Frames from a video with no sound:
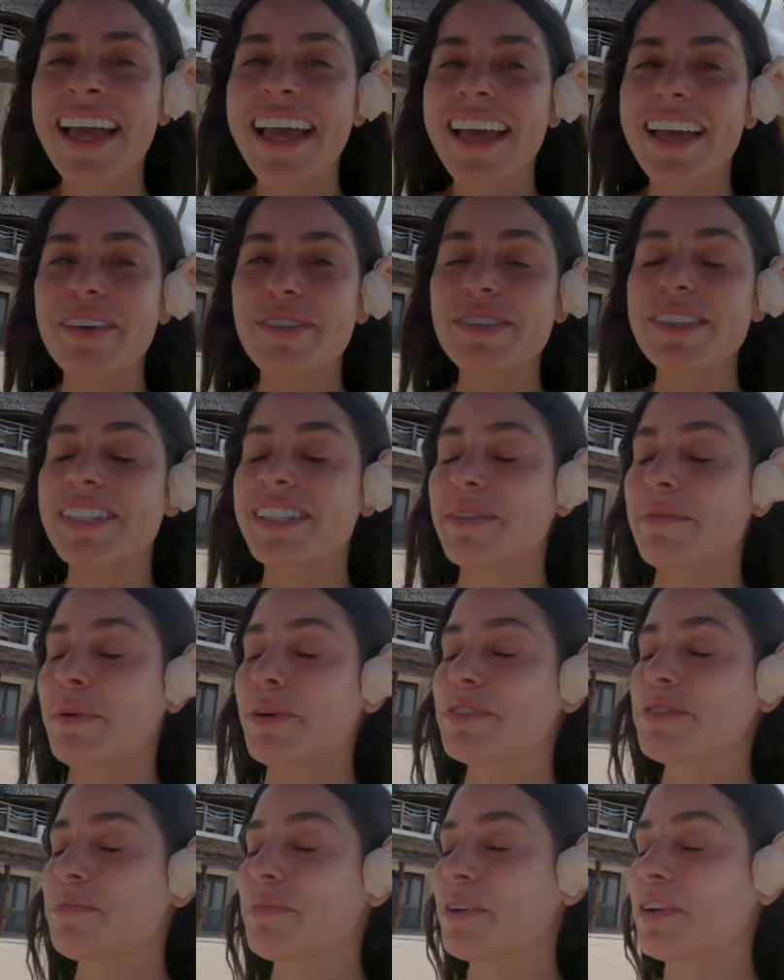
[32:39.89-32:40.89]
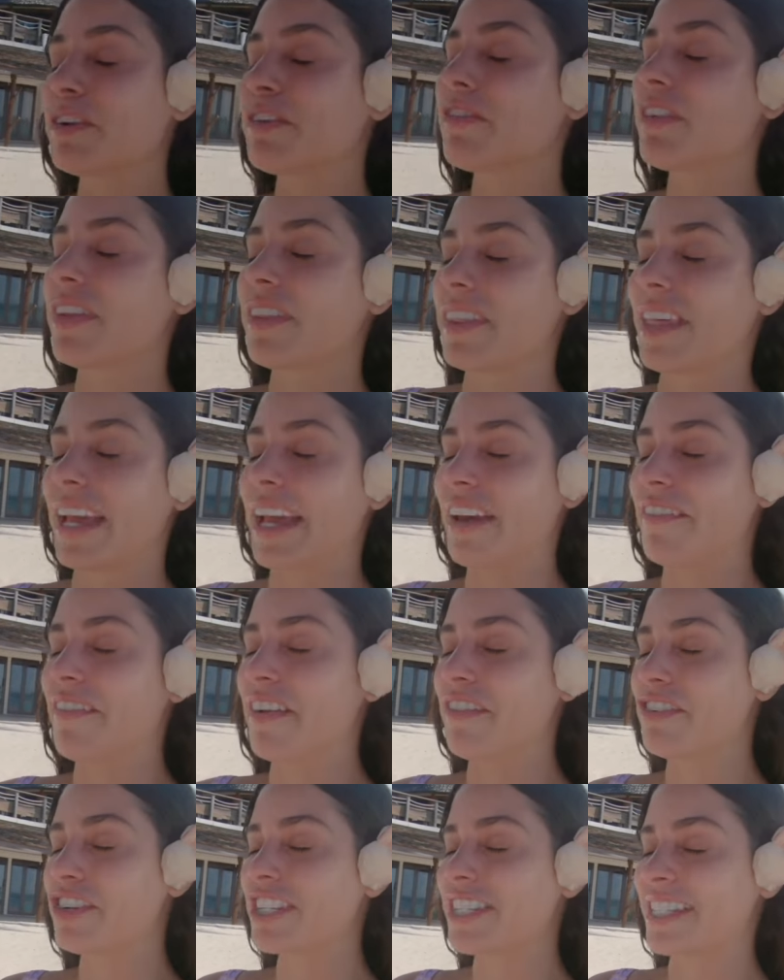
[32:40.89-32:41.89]
This is the most beautiful thing I've
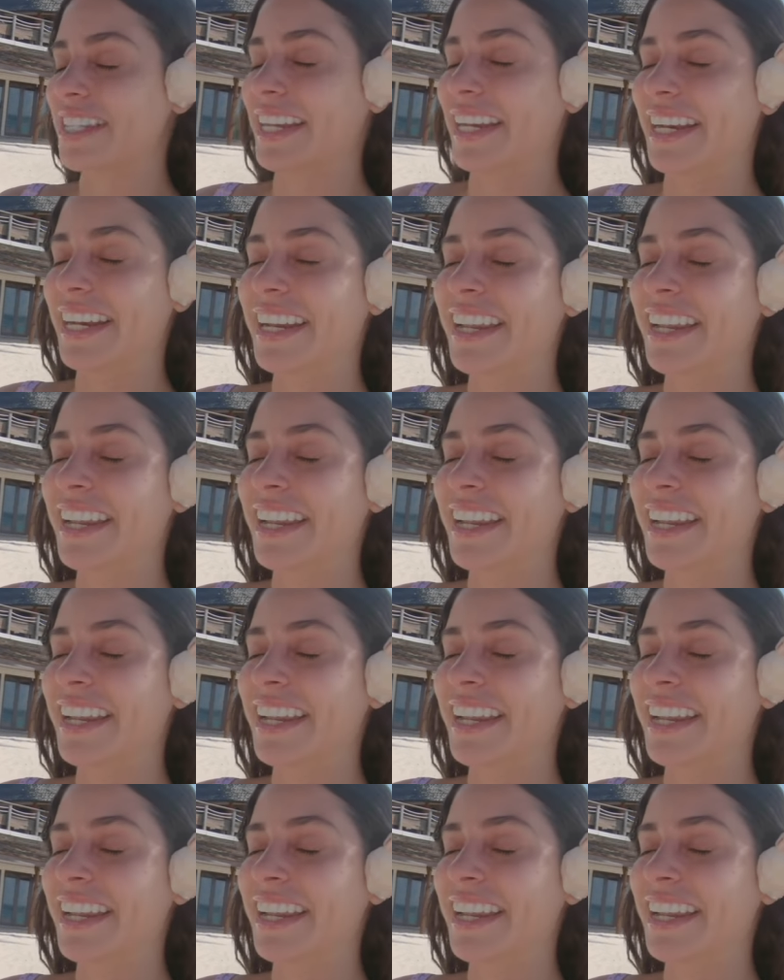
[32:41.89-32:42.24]
ever seen.